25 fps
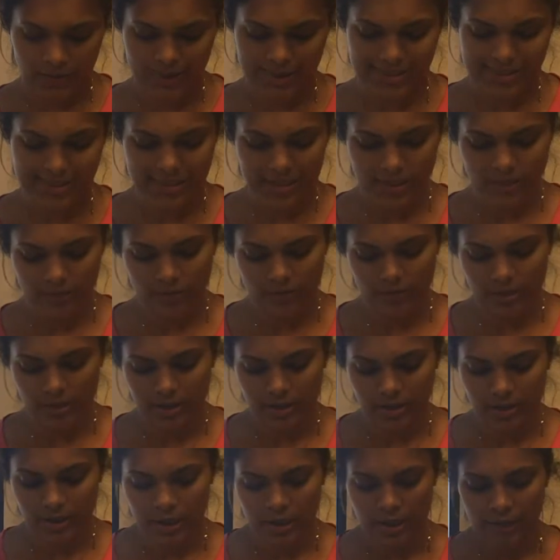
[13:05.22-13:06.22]
resting
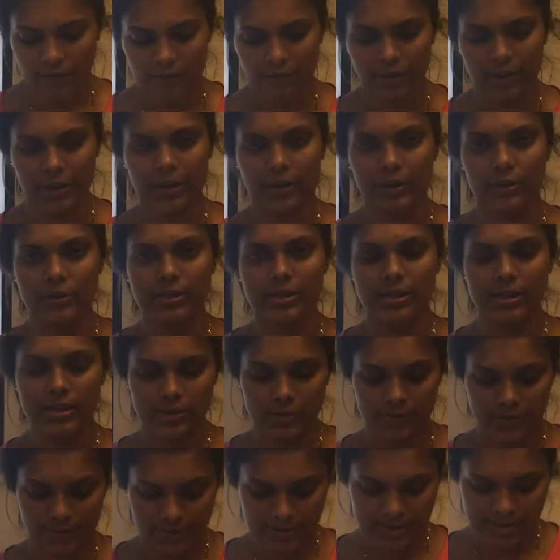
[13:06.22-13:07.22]
will reduce
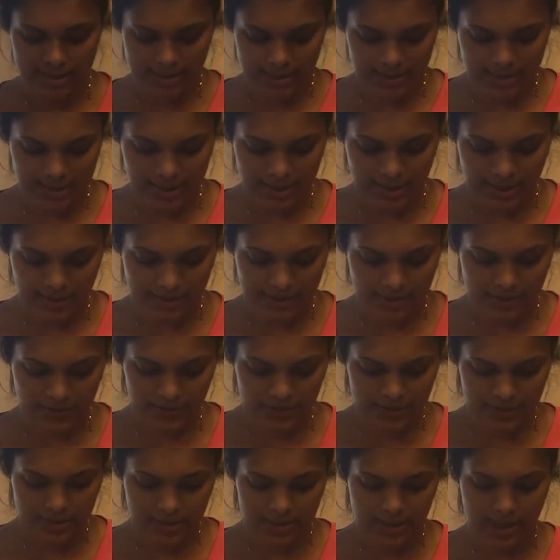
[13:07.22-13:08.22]
his physical
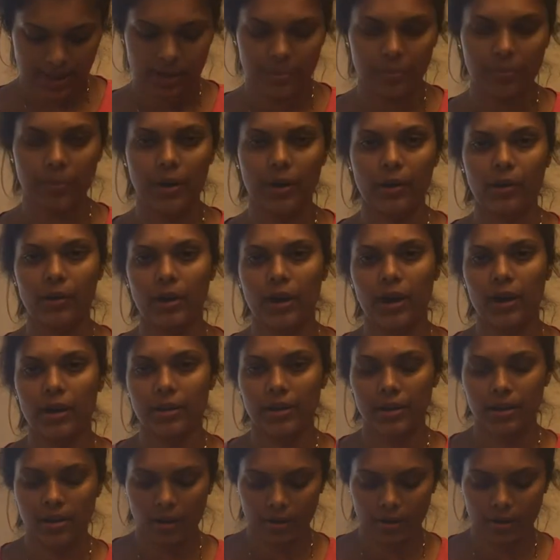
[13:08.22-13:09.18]
activity and myocardial